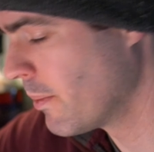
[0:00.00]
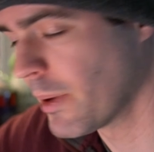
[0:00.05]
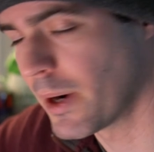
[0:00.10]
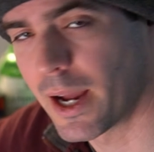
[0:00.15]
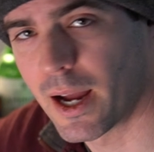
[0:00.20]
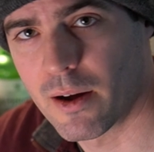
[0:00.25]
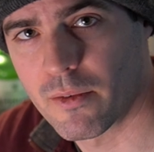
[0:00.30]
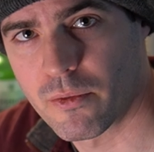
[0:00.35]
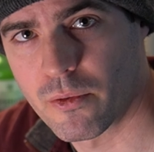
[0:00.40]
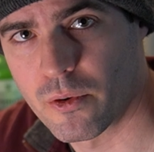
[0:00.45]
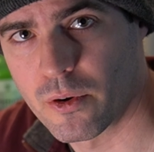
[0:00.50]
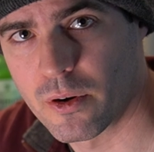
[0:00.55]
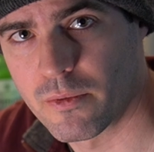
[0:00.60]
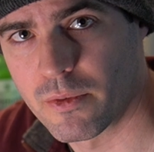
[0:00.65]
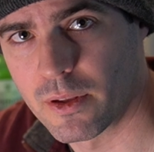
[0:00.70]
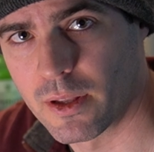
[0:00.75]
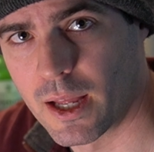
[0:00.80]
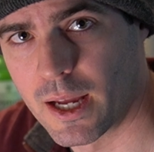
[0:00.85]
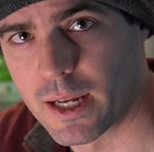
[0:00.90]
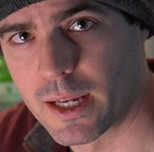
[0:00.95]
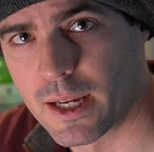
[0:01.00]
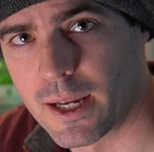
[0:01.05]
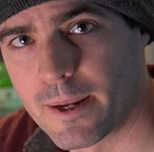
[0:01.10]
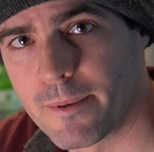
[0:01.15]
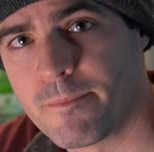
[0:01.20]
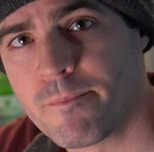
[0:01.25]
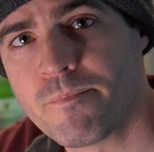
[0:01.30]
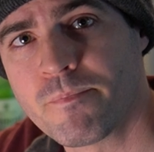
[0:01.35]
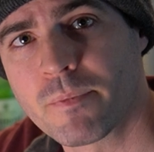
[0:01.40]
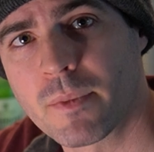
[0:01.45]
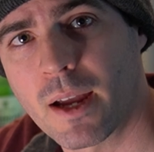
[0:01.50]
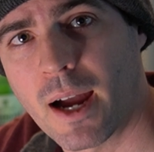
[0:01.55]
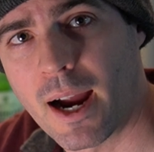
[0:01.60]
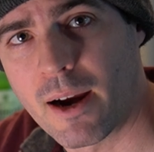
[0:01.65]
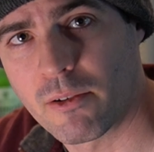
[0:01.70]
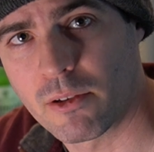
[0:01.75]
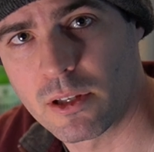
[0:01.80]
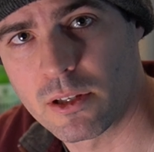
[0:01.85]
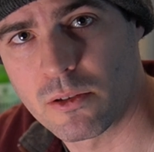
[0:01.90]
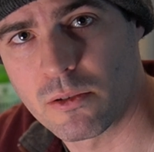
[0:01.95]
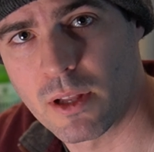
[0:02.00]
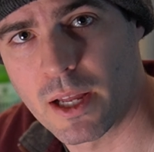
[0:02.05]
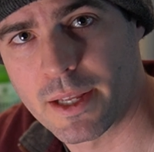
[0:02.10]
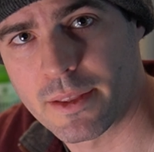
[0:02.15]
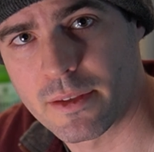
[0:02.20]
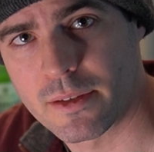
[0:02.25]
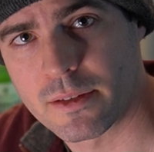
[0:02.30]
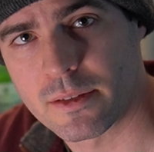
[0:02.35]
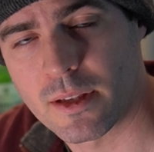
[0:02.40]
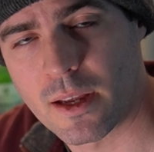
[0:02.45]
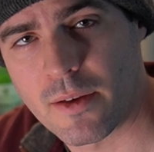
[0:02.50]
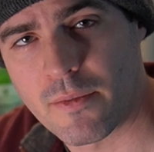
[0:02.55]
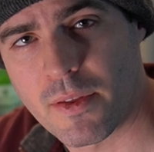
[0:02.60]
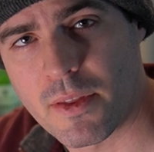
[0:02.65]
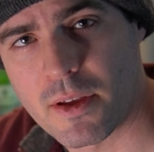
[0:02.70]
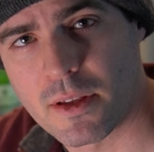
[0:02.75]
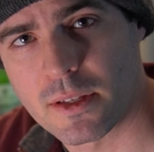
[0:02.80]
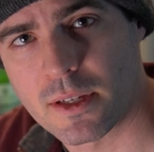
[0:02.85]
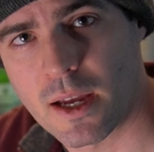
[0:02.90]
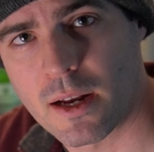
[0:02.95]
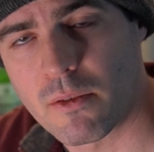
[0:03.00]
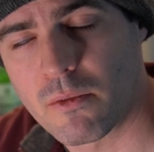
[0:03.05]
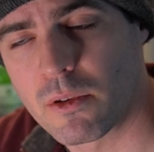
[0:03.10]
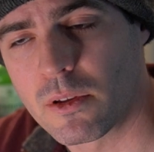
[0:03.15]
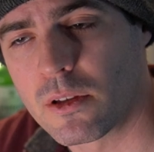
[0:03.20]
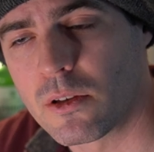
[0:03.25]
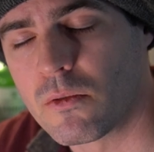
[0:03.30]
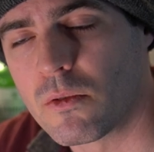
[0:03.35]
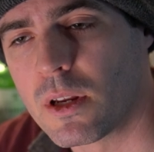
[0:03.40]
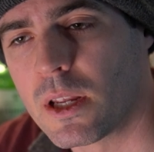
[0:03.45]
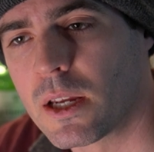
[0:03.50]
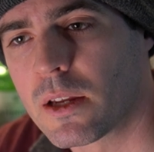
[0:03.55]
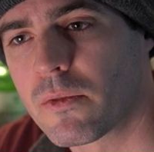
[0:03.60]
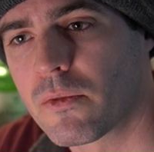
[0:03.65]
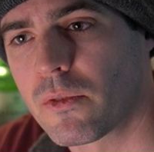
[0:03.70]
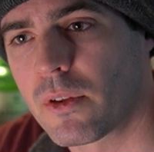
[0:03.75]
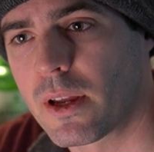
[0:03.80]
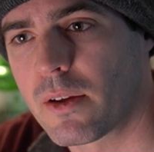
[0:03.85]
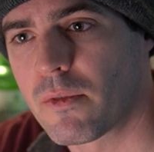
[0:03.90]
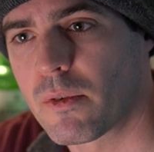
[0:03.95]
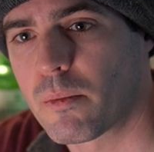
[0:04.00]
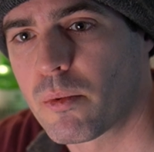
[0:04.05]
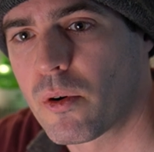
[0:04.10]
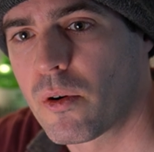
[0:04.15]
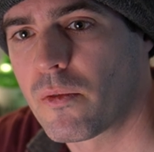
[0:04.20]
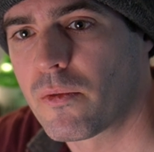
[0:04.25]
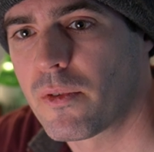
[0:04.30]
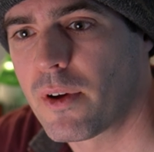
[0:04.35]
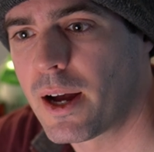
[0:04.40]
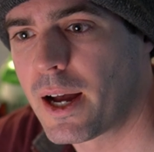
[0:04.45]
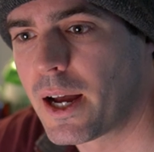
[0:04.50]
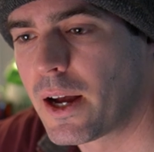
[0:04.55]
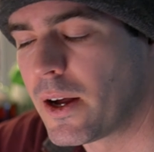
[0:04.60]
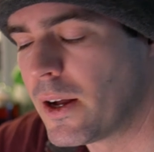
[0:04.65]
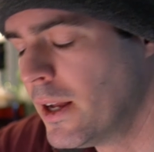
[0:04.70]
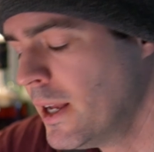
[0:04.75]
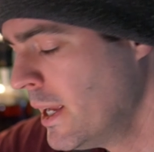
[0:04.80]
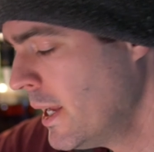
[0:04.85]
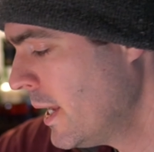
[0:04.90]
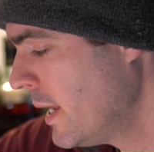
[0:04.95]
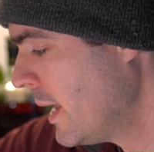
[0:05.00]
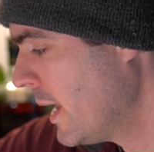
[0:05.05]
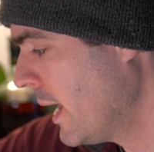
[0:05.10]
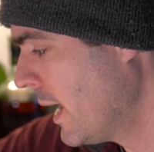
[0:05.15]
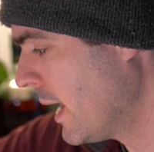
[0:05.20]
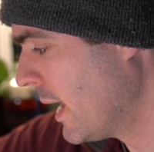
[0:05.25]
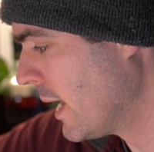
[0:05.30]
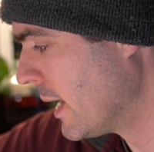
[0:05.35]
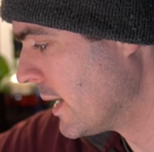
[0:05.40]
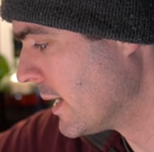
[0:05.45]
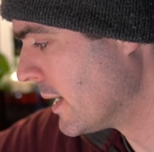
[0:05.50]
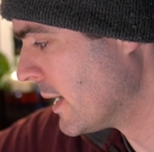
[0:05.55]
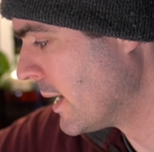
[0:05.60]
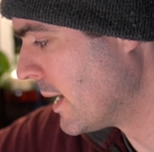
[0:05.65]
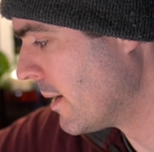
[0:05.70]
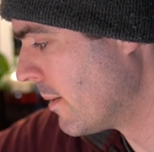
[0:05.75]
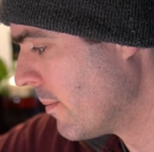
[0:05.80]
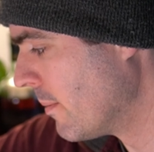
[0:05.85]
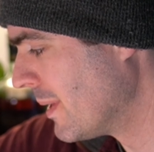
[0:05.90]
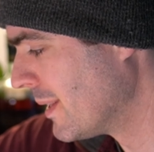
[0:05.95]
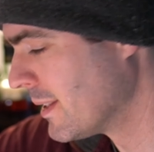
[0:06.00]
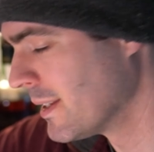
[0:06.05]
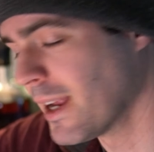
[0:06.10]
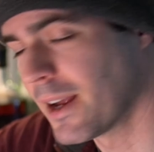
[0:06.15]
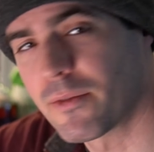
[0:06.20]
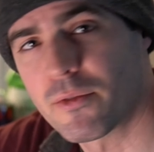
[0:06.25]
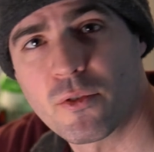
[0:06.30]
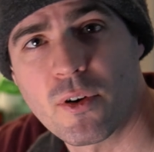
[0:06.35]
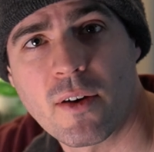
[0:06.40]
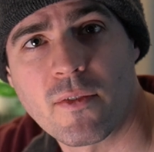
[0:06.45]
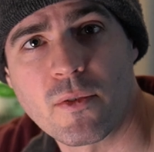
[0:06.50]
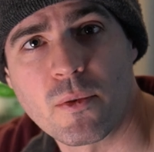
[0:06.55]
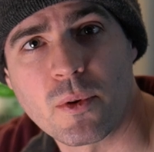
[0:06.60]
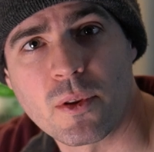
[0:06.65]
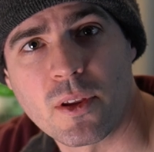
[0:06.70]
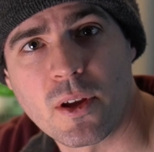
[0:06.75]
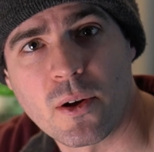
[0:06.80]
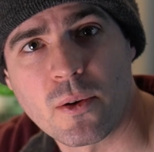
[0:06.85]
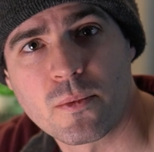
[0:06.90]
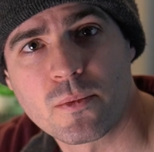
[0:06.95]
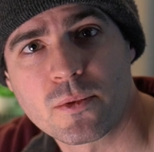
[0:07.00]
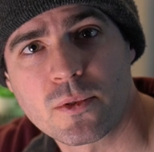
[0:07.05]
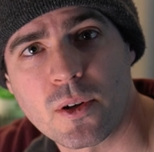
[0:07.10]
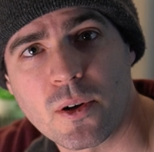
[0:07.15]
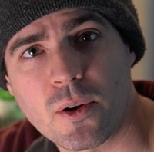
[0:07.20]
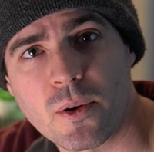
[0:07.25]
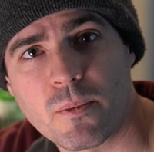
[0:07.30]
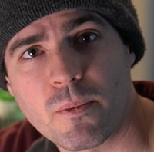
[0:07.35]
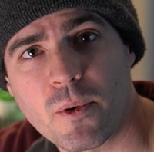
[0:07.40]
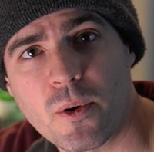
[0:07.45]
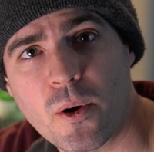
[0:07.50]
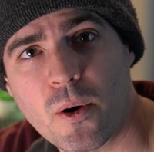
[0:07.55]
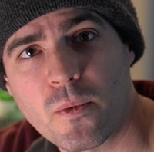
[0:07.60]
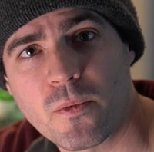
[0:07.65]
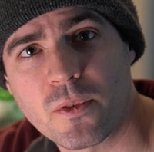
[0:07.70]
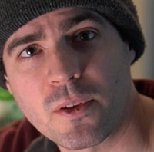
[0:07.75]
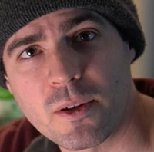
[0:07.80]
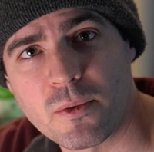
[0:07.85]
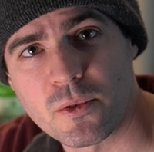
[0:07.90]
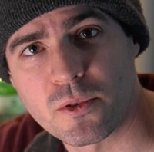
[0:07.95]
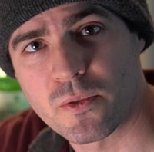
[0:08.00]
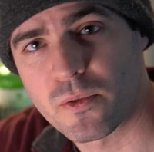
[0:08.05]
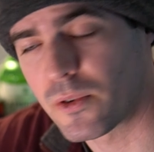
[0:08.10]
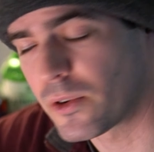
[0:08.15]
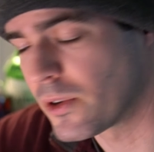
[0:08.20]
an eye out for it if you like it. I really do like this stuff. I think it's got a really unique flavor profile, and it's not for everyone though. So hopefully it was for